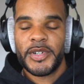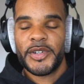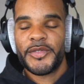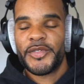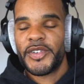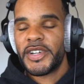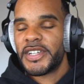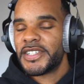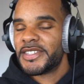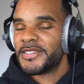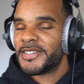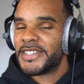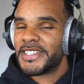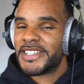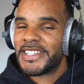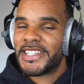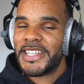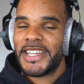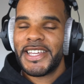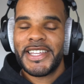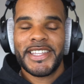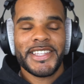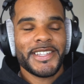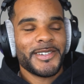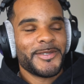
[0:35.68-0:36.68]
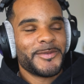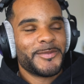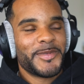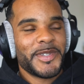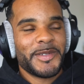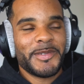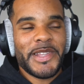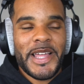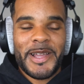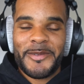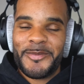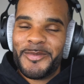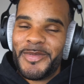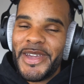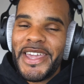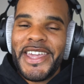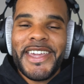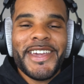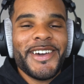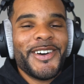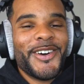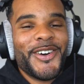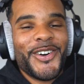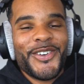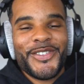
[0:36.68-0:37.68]
Motherfuckers will think you'll be like
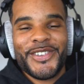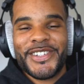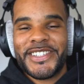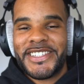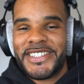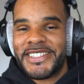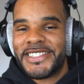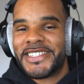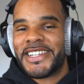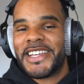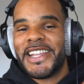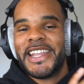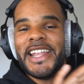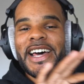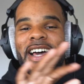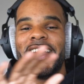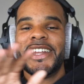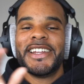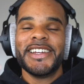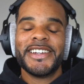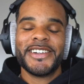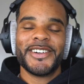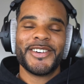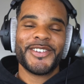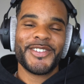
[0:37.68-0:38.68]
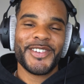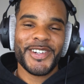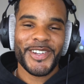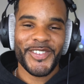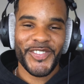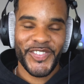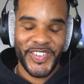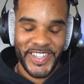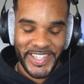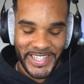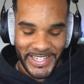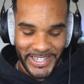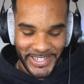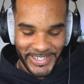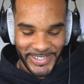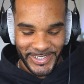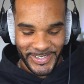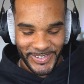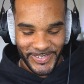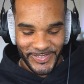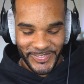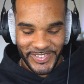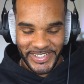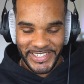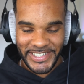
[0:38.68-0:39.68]
Beethoven just gliding over the
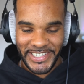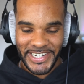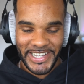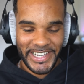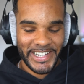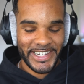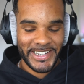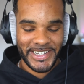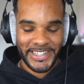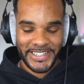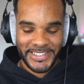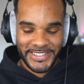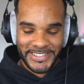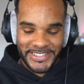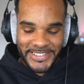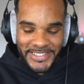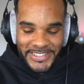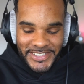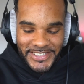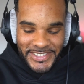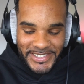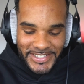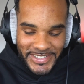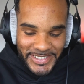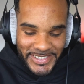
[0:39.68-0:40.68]
piano, but nah, it's just